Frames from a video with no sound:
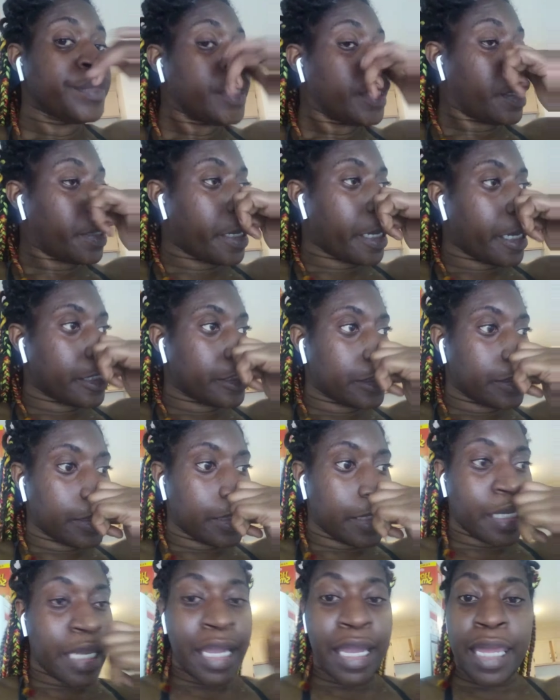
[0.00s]
Okay, so
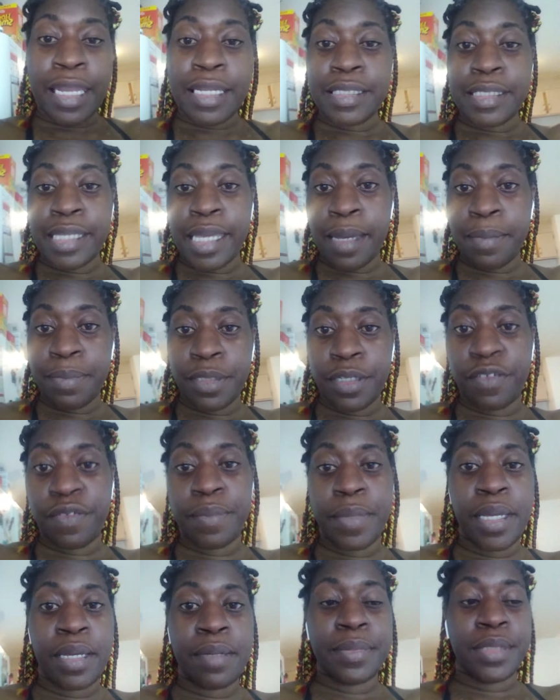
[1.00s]
then I got a tablet
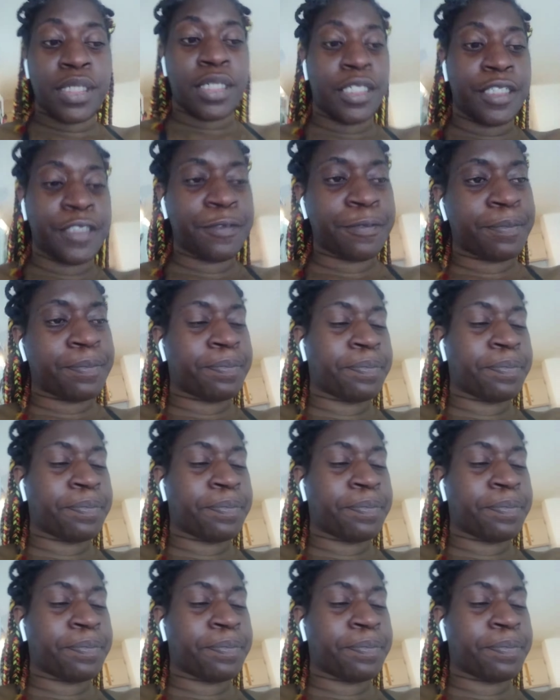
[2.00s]
from Amazon.